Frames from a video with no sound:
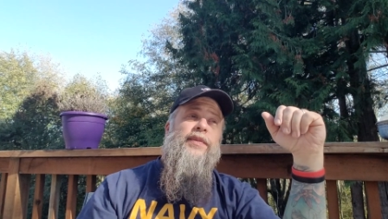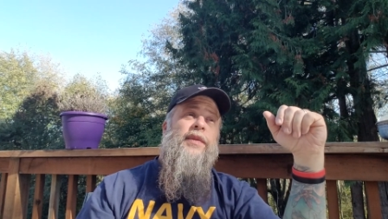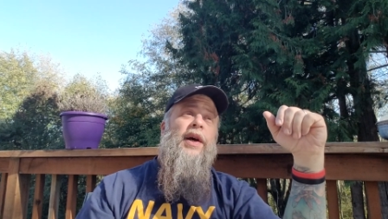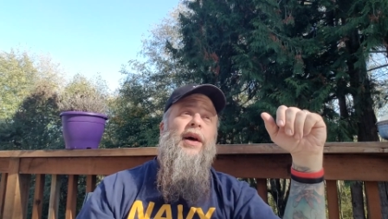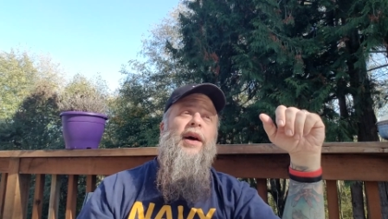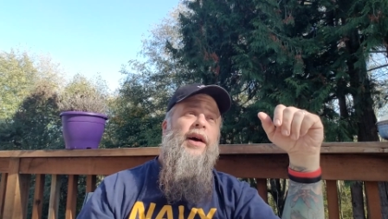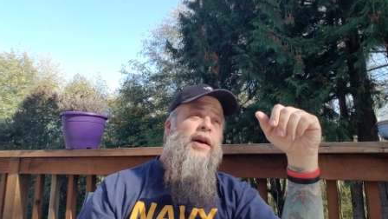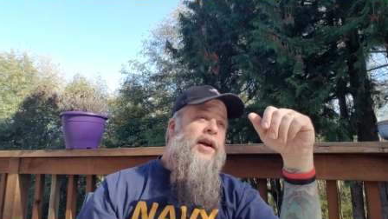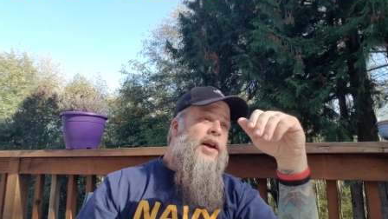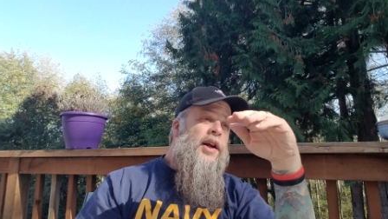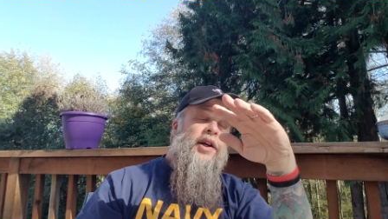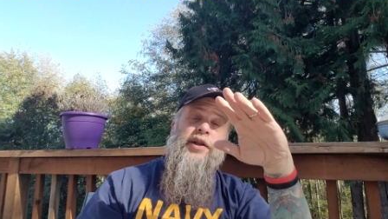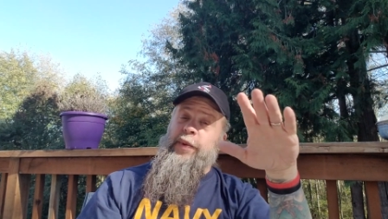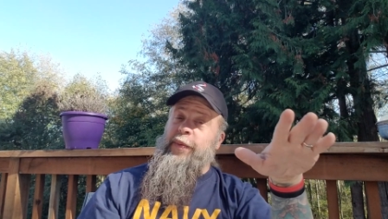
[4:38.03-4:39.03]
To
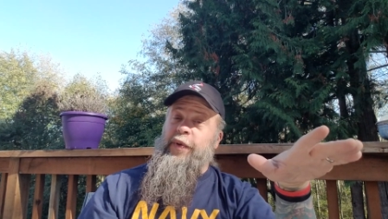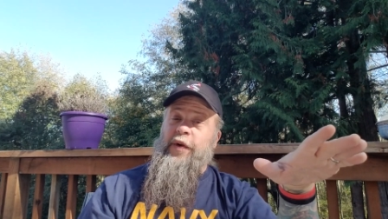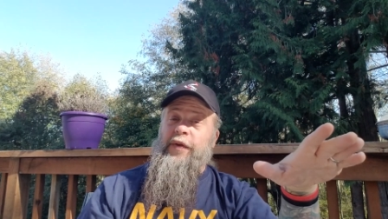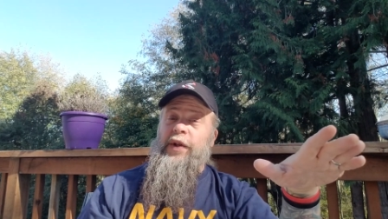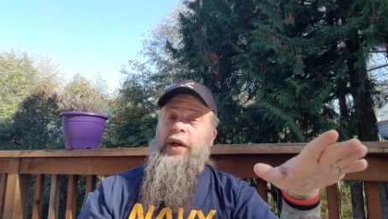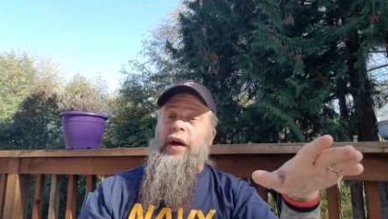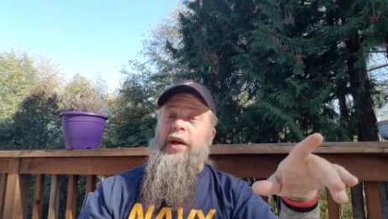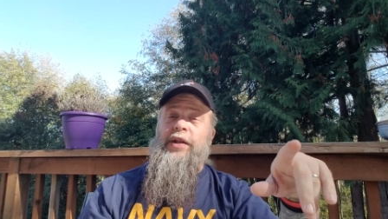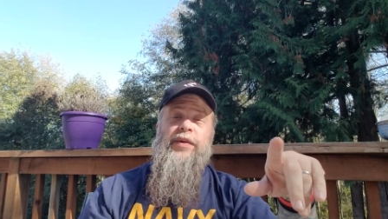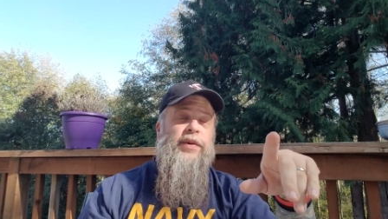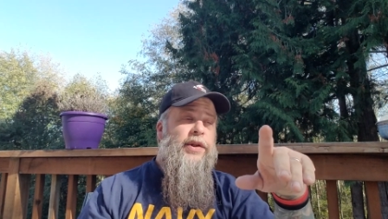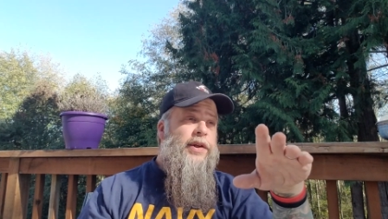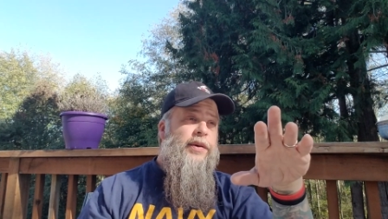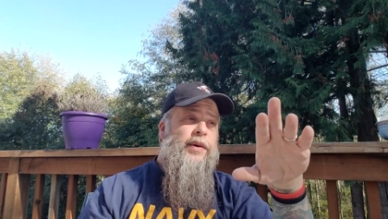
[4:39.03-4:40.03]
be perfectly honest
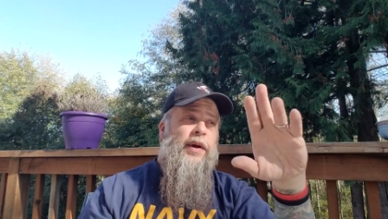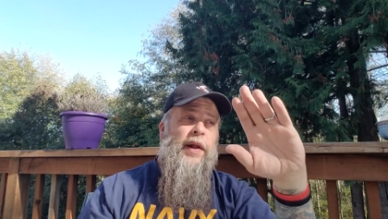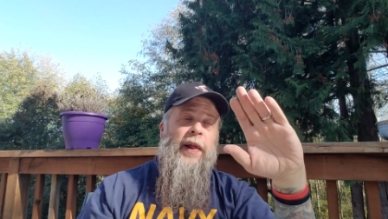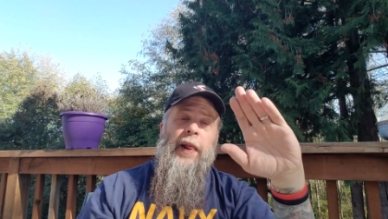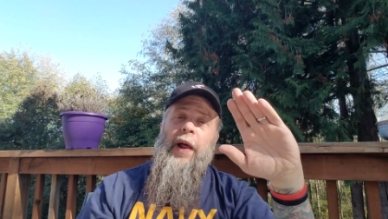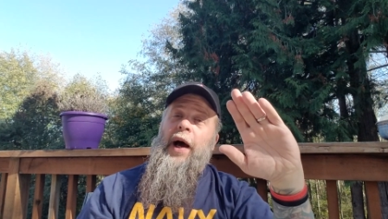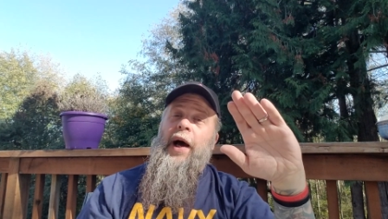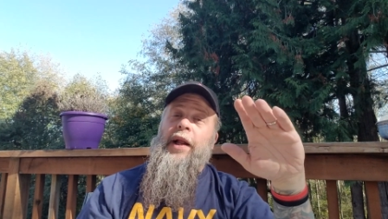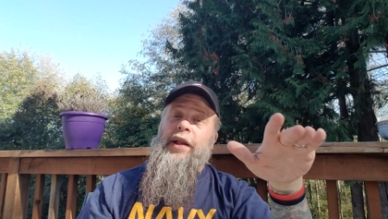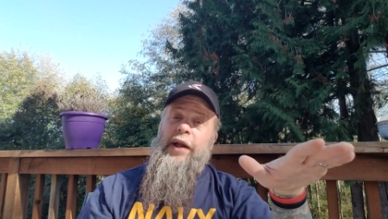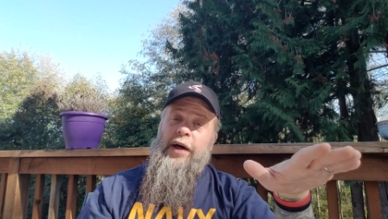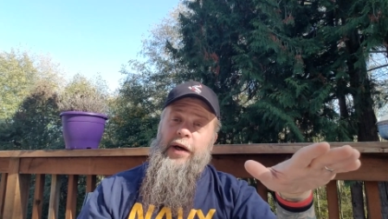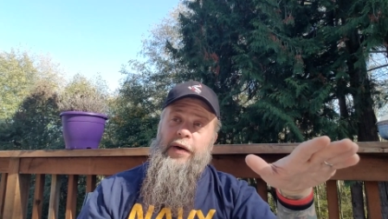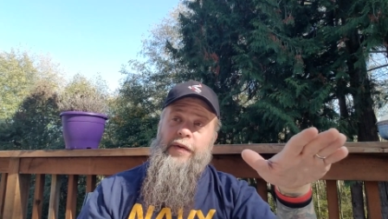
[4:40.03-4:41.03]
with you, I
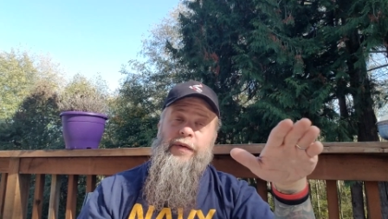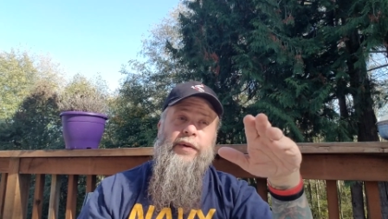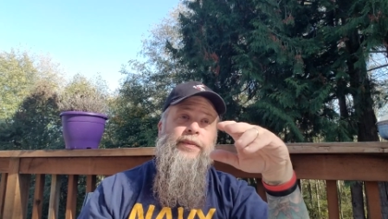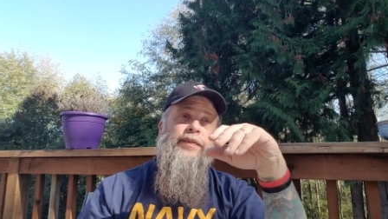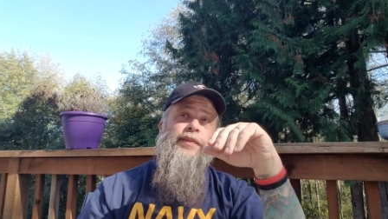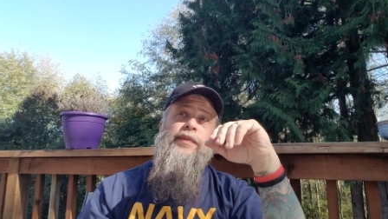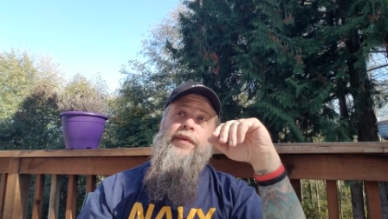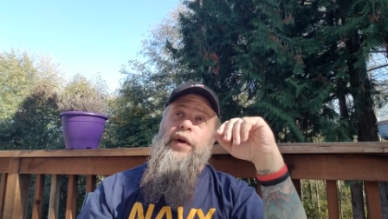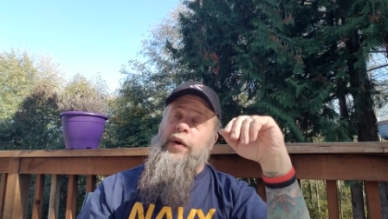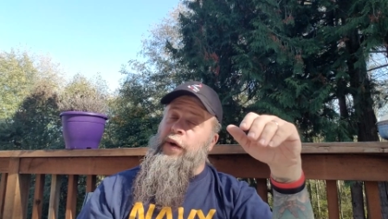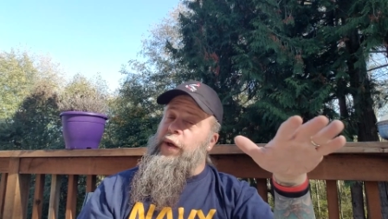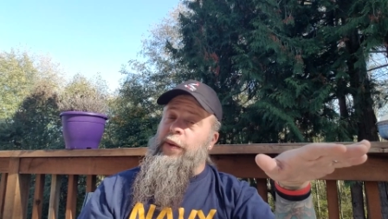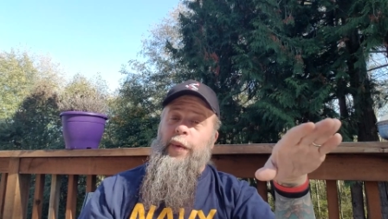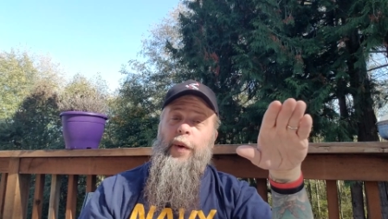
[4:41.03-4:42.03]
love the
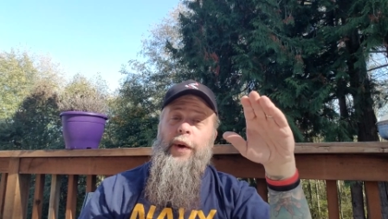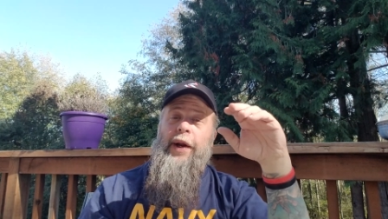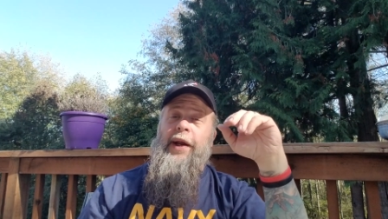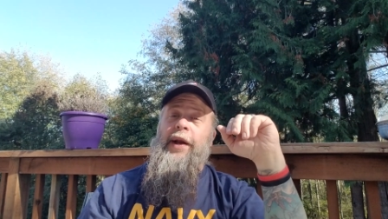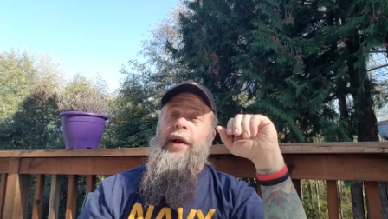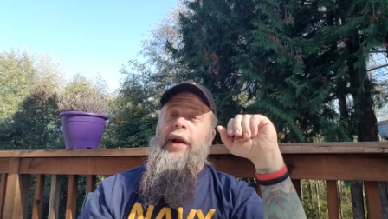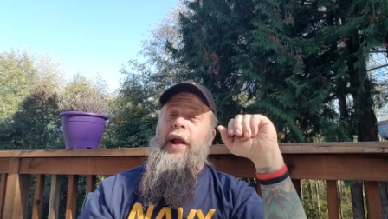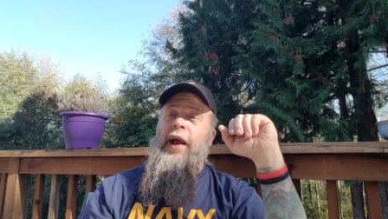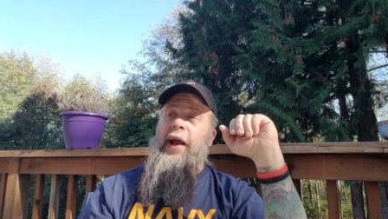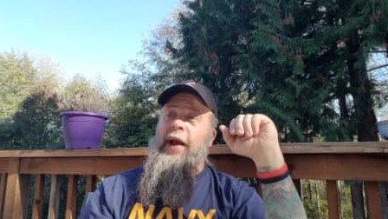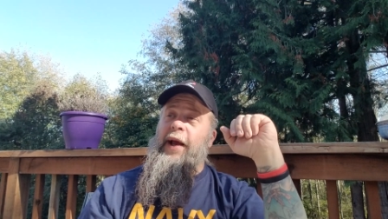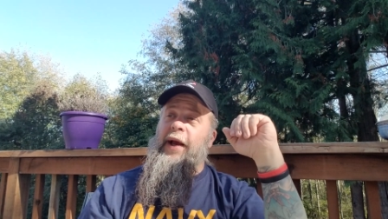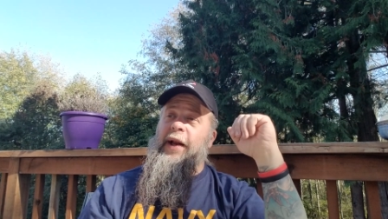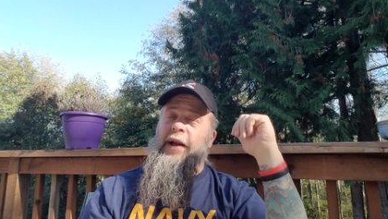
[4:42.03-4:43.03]
early morning
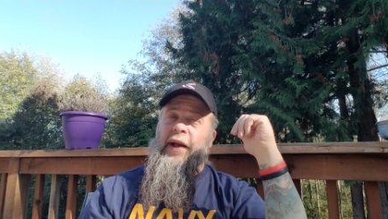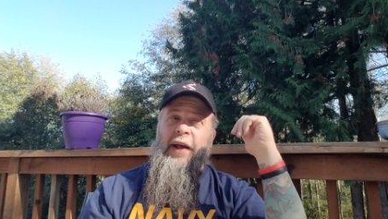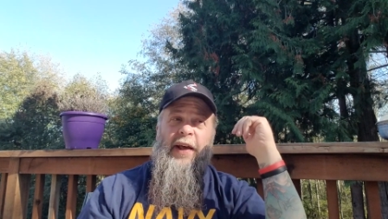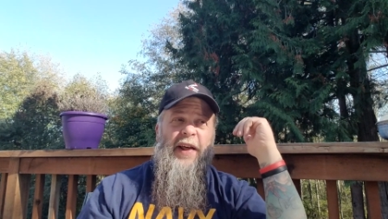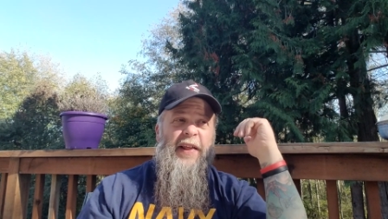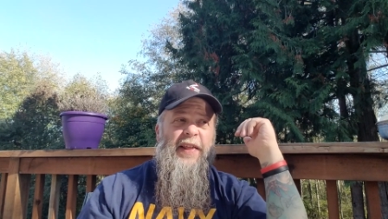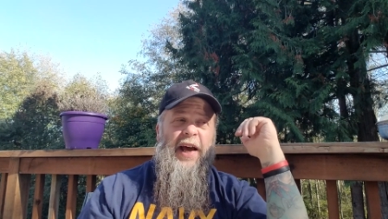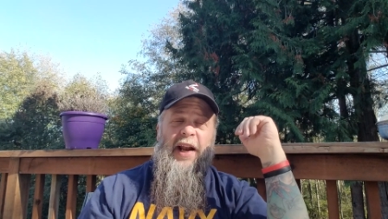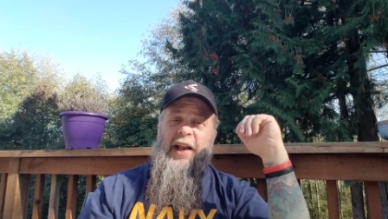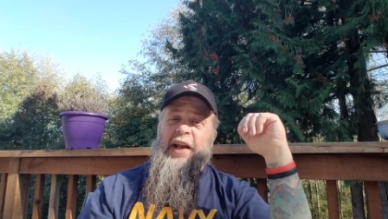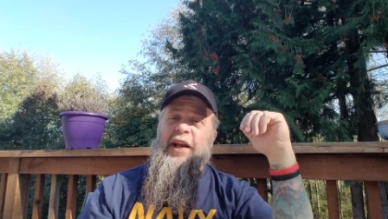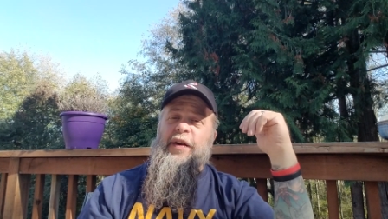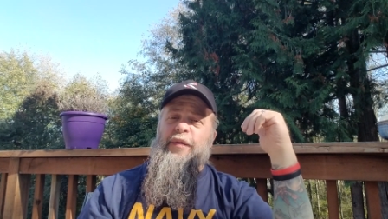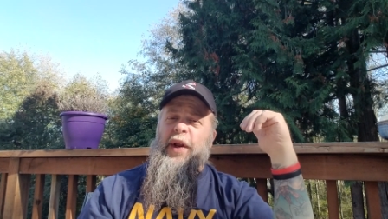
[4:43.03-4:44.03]
and that
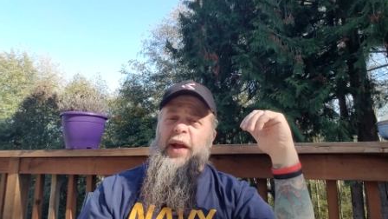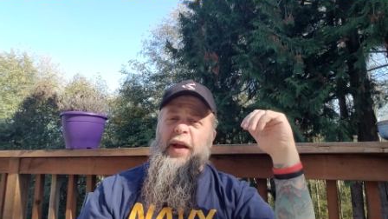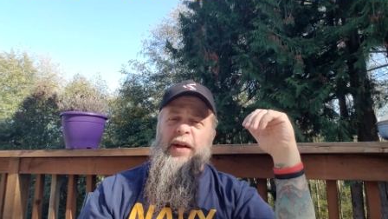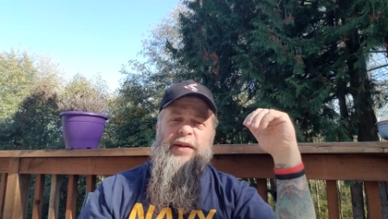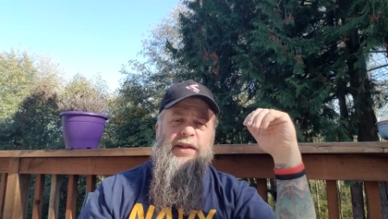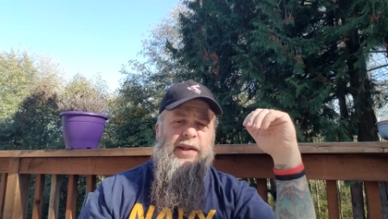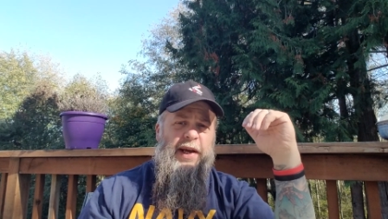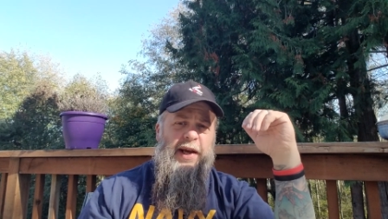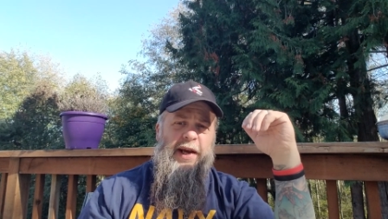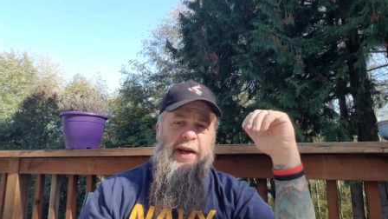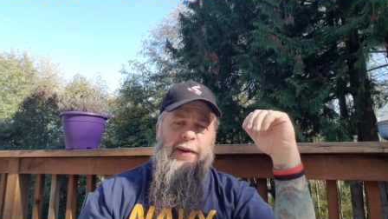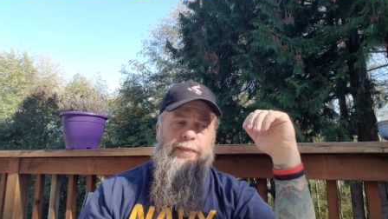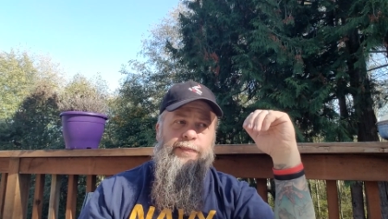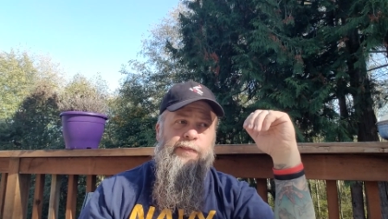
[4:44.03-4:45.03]
evening, say